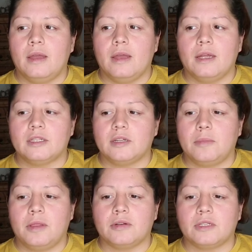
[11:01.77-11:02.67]
and some
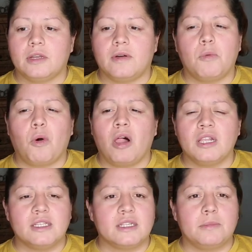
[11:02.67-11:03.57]
other stuff,
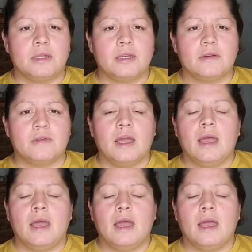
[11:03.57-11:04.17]
wallets, I believe.